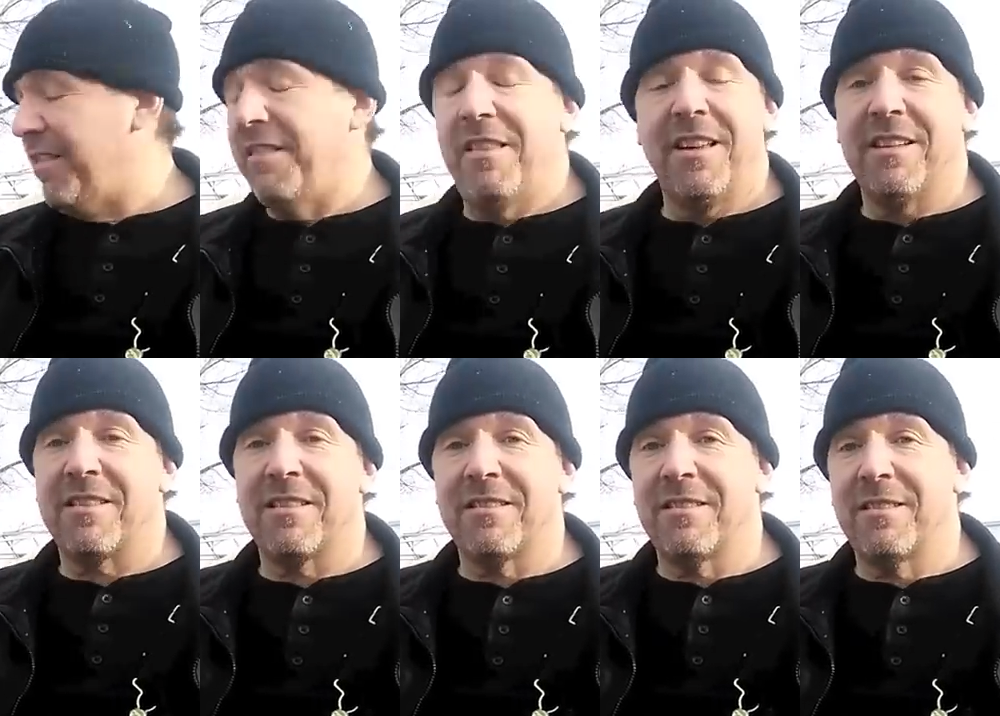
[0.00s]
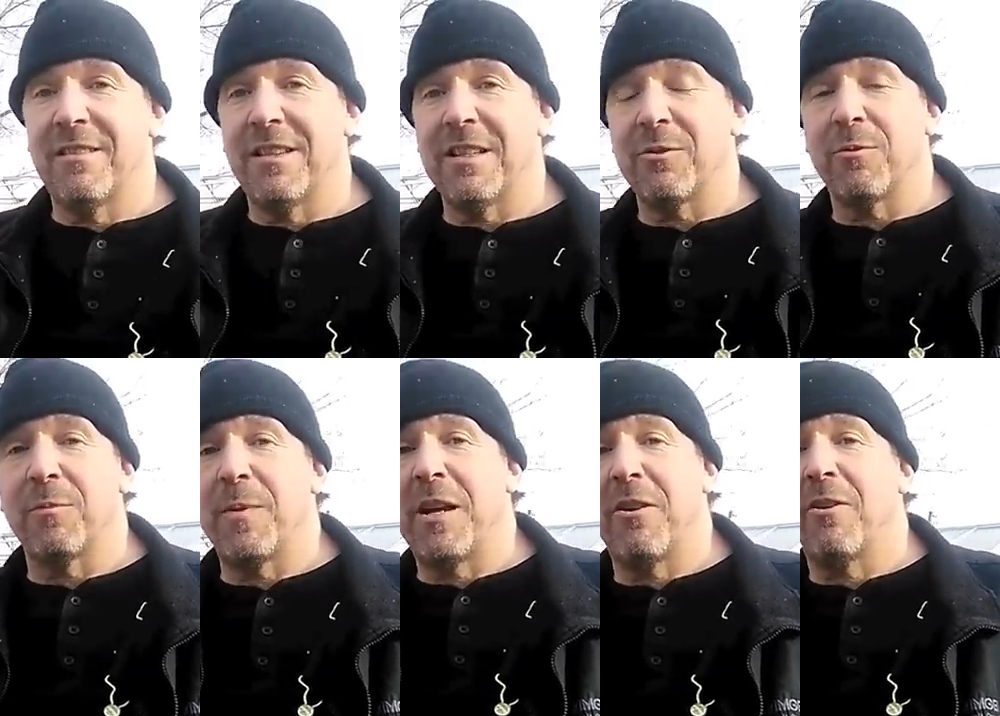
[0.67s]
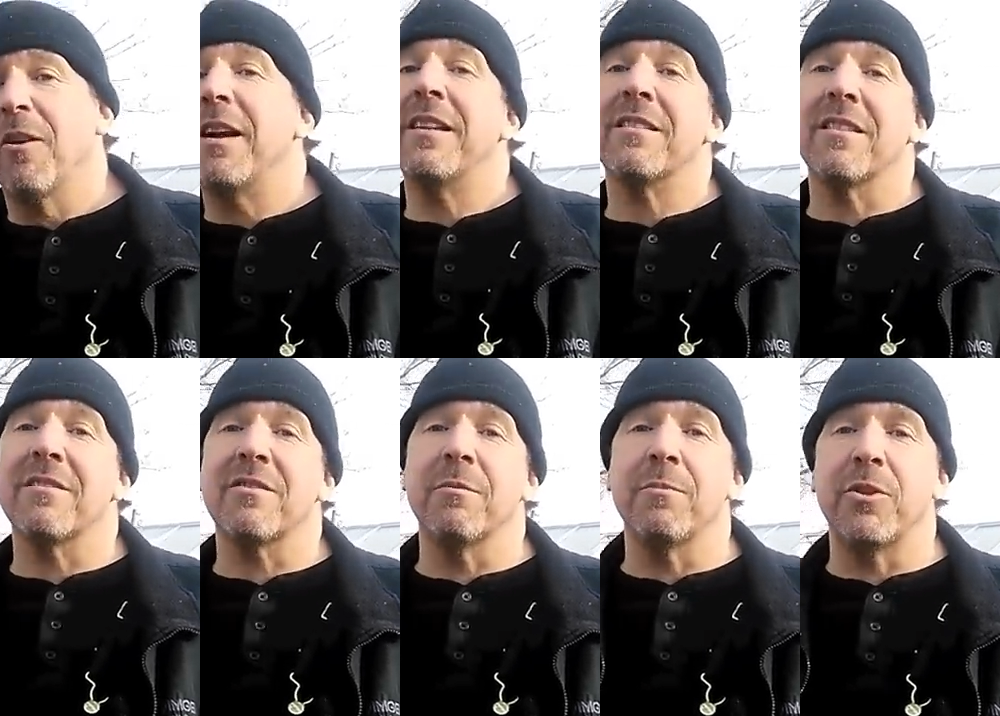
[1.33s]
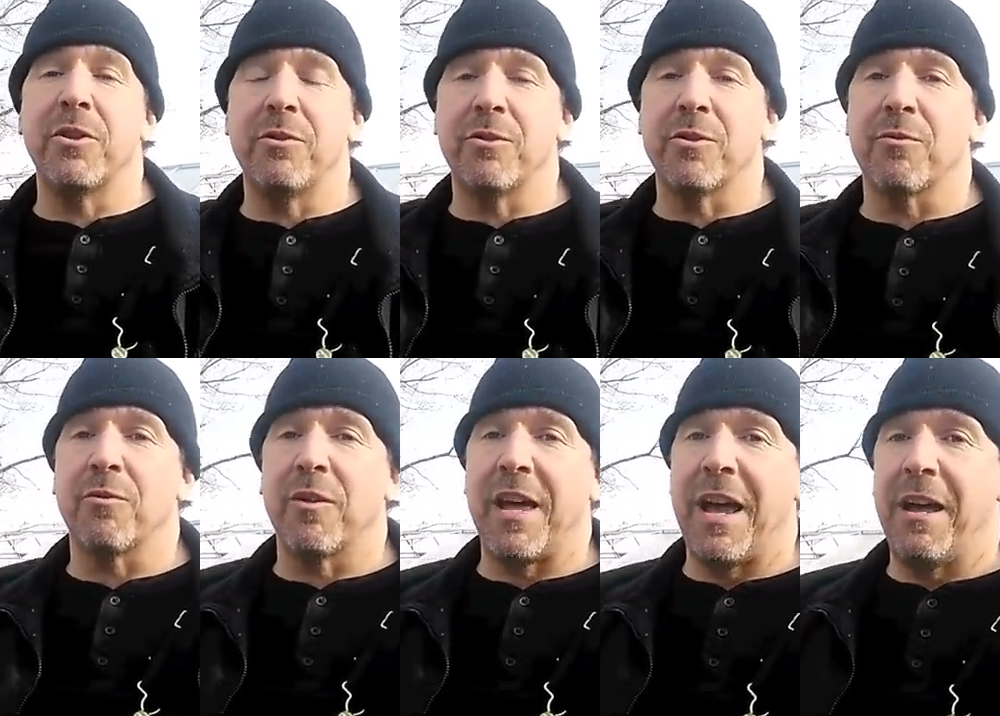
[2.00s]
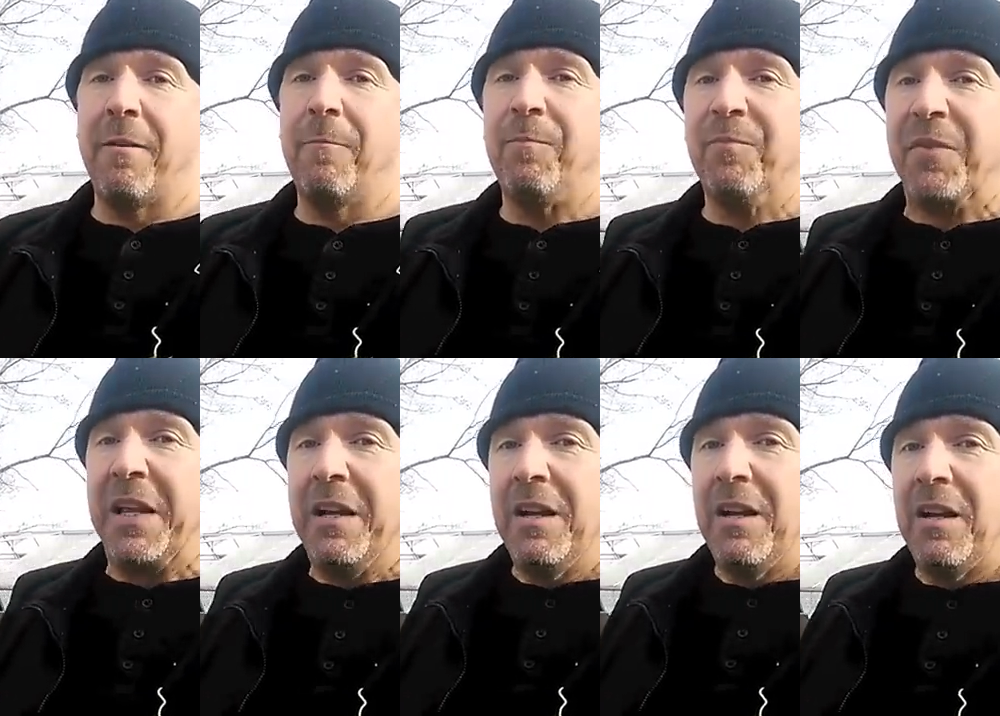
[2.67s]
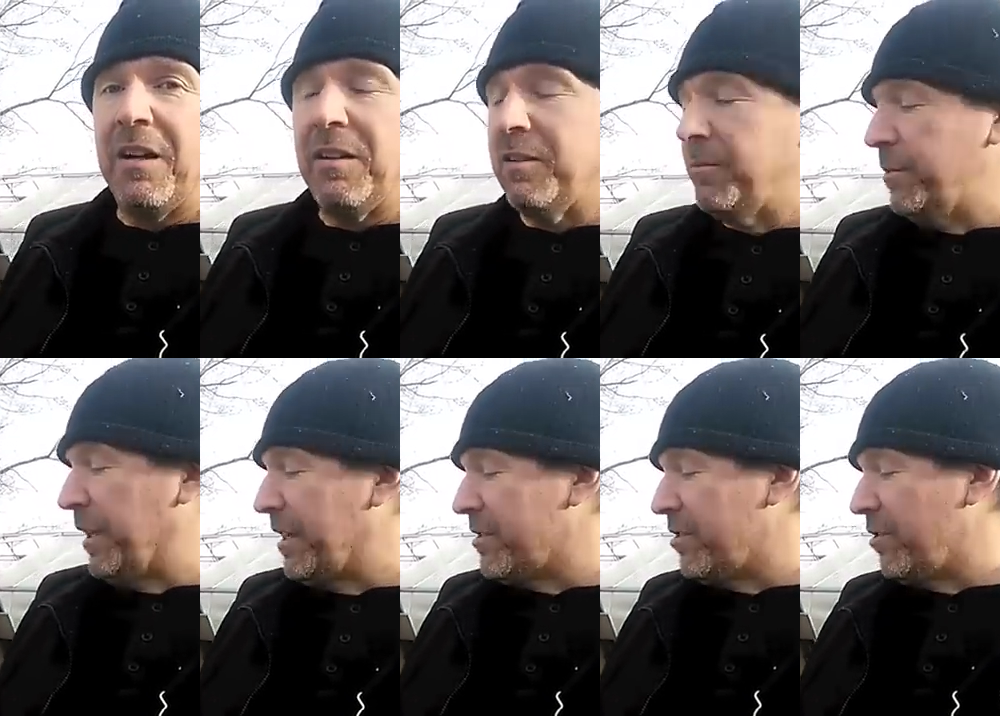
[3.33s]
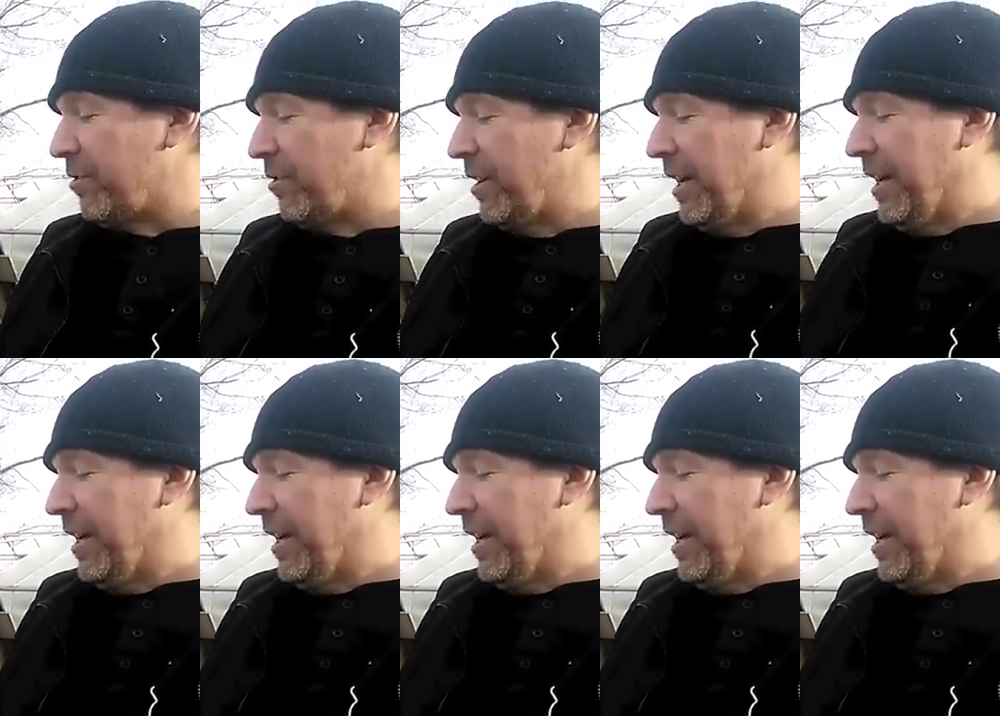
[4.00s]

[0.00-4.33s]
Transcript: this would be a great system to use for that, because the